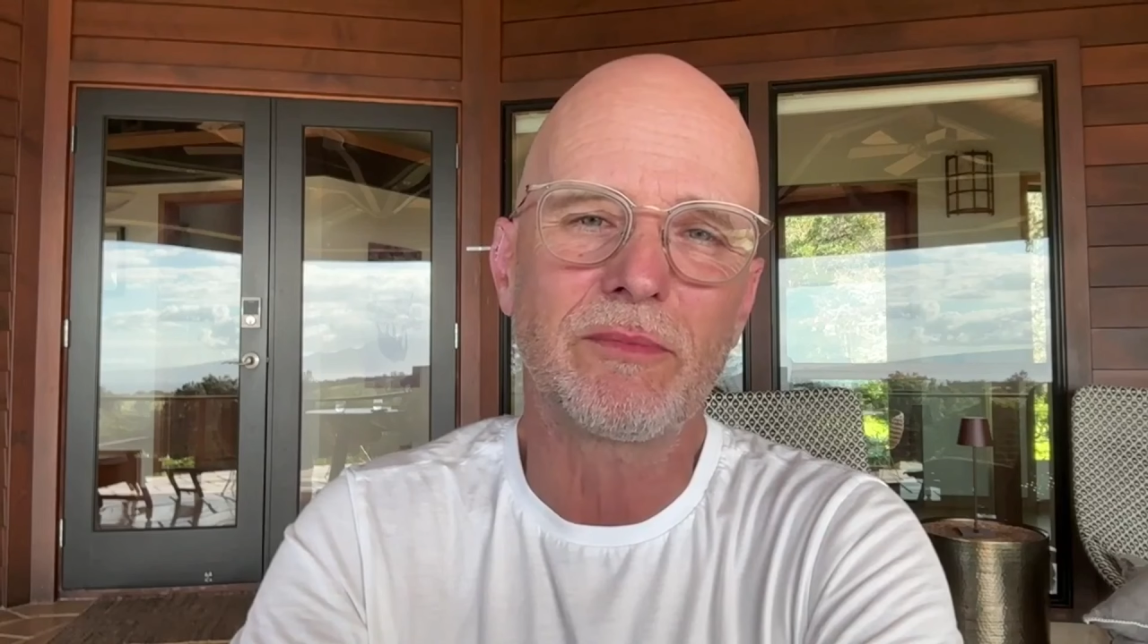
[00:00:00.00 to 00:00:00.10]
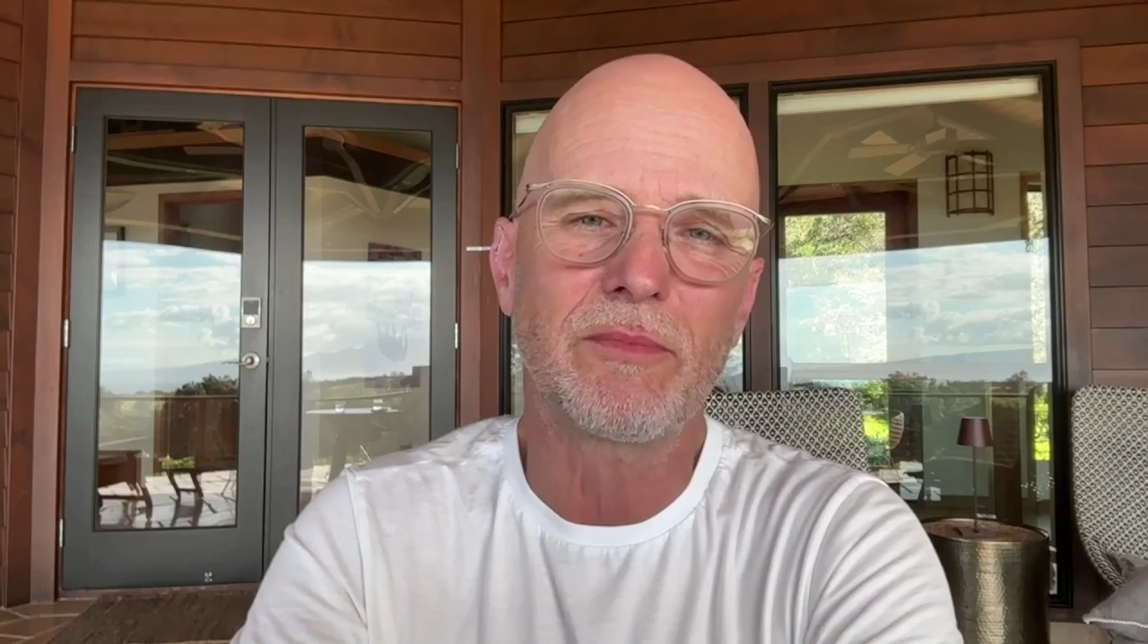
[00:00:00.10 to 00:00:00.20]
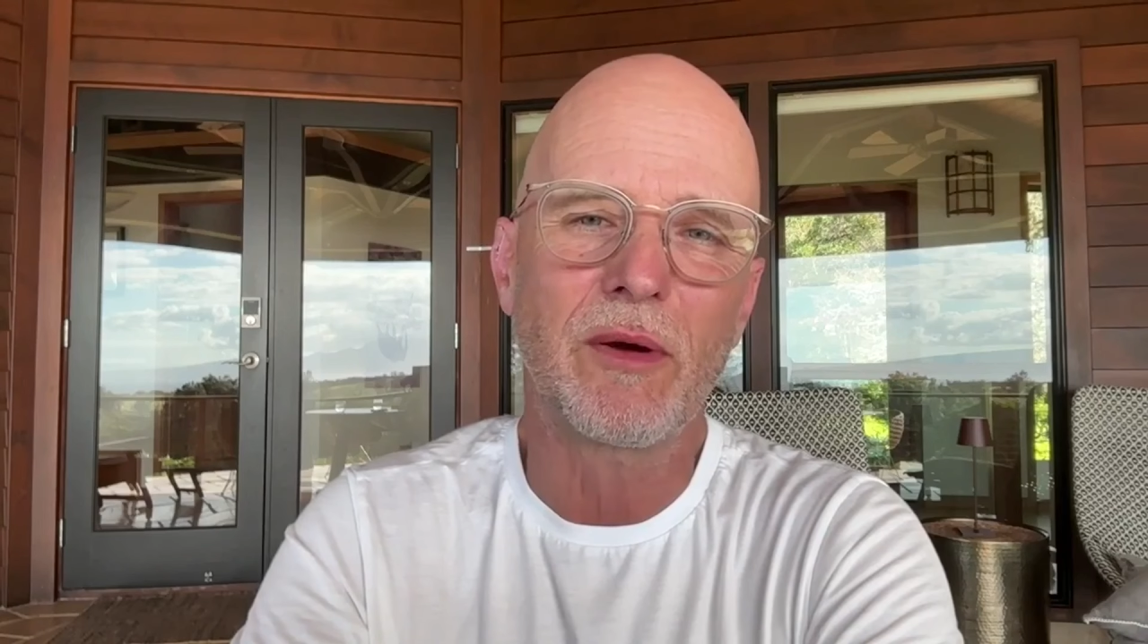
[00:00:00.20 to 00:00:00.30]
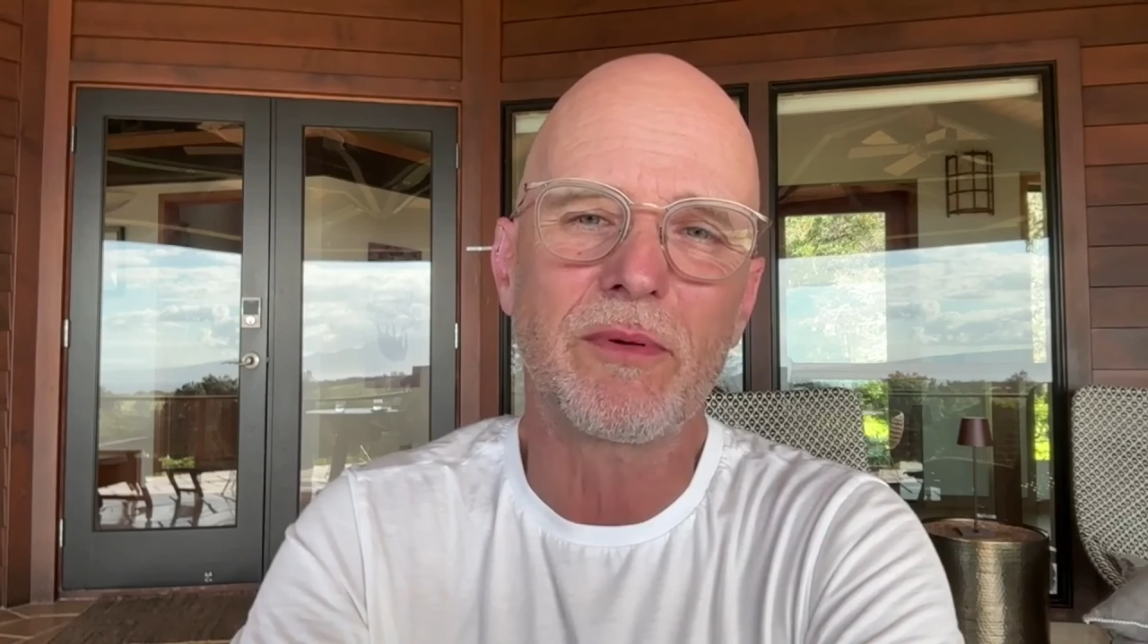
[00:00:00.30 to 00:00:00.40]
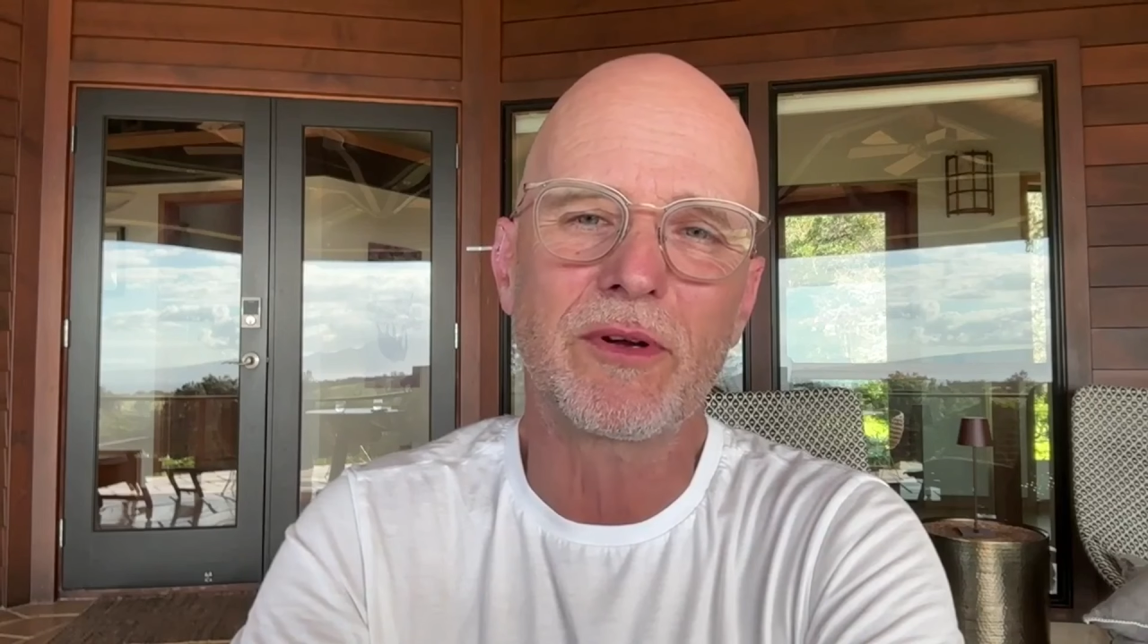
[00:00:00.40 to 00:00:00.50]

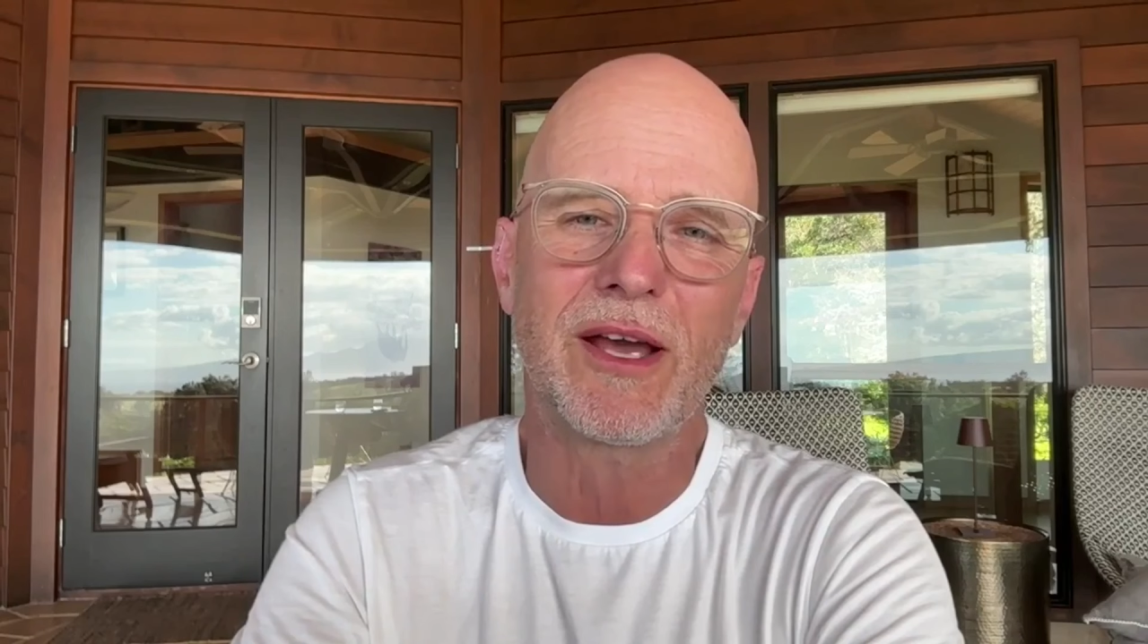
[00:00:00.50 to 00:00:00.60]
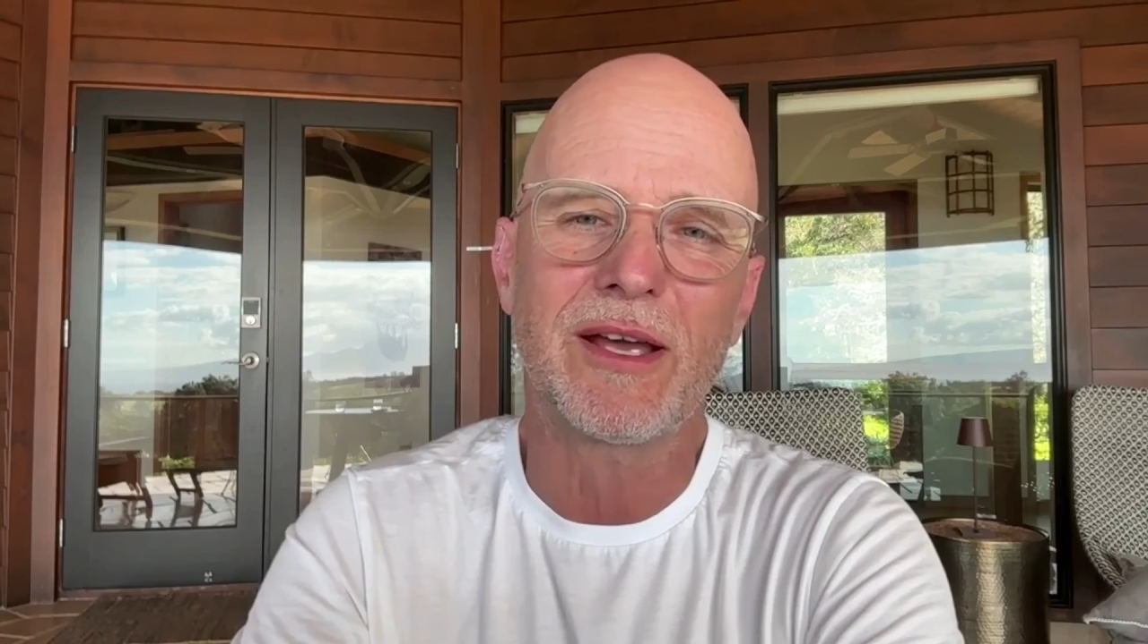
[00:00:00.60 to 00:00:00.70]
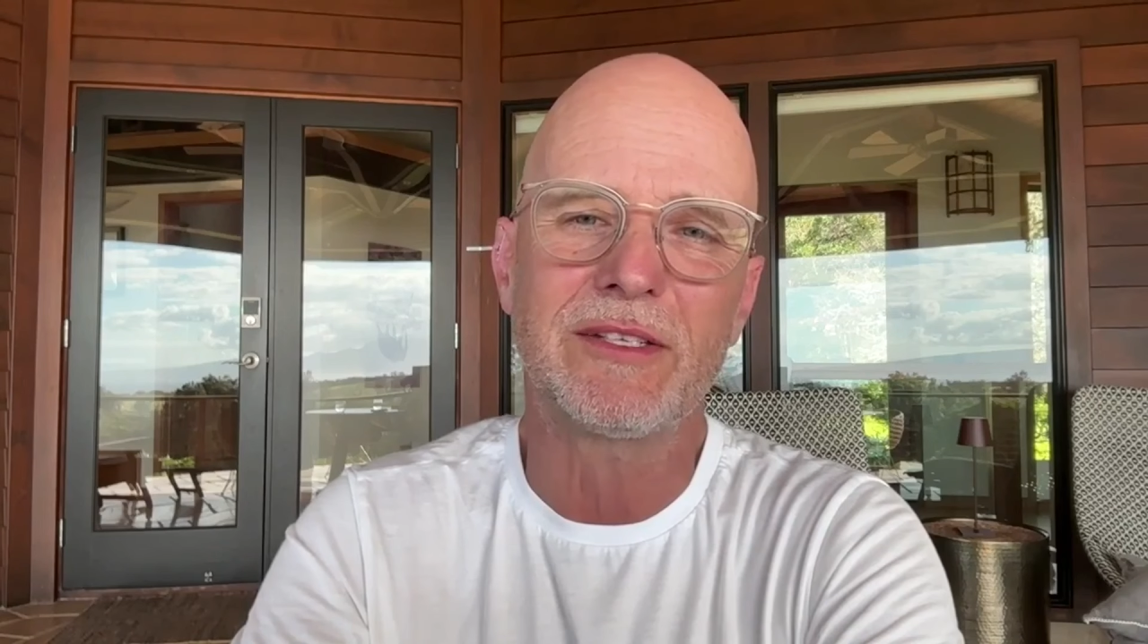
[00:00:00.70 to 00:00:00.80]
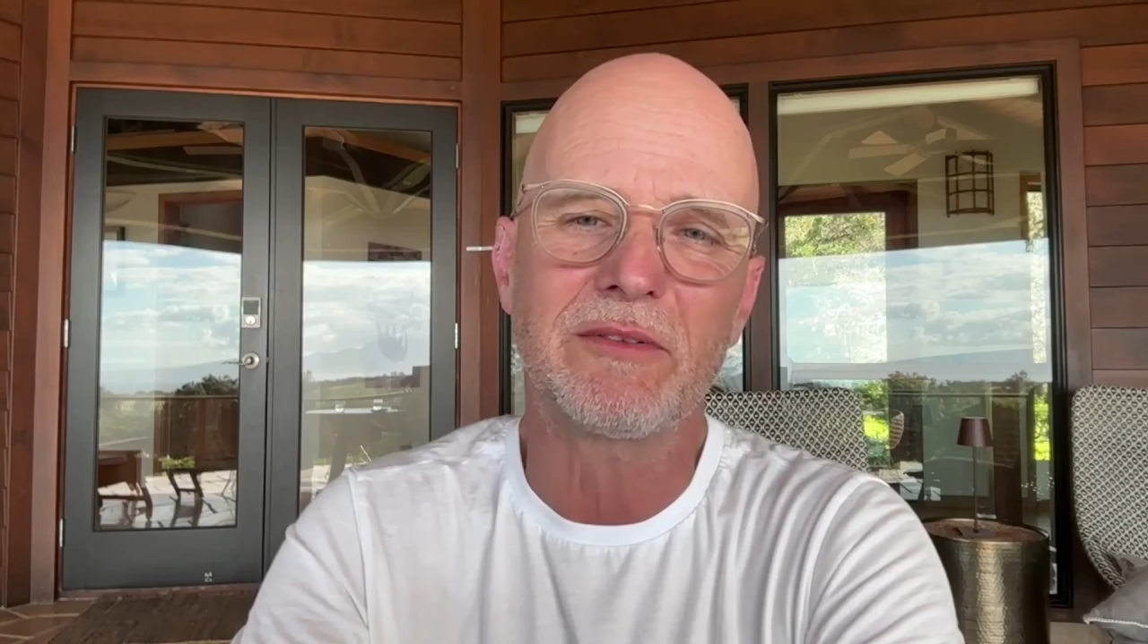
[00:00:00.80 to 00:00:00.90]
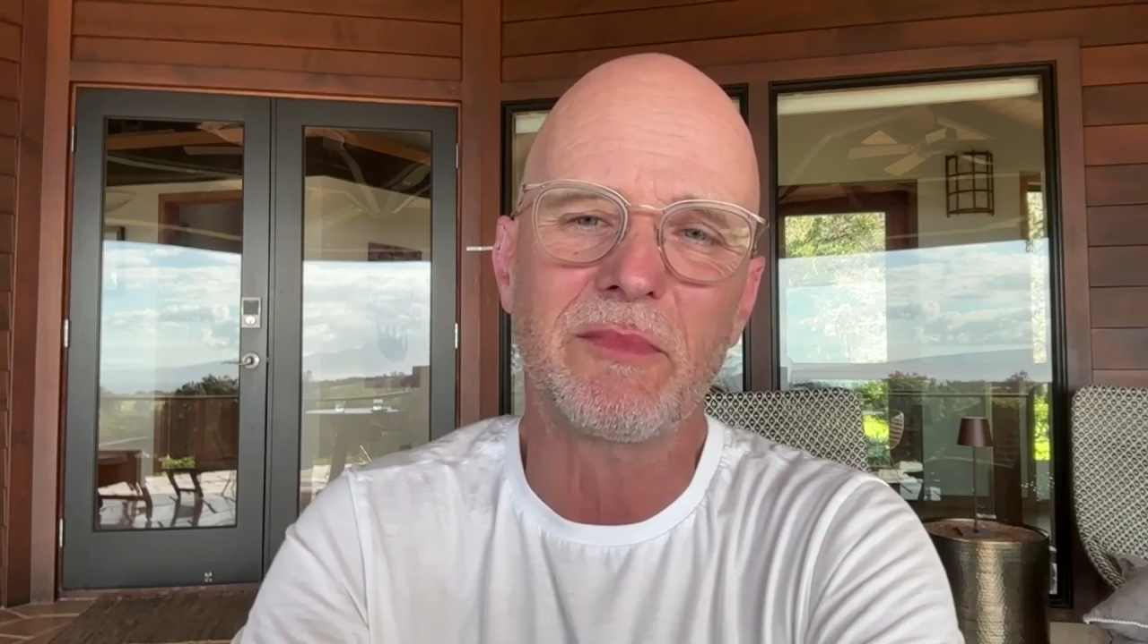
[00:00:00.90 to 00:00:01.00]
proper dietary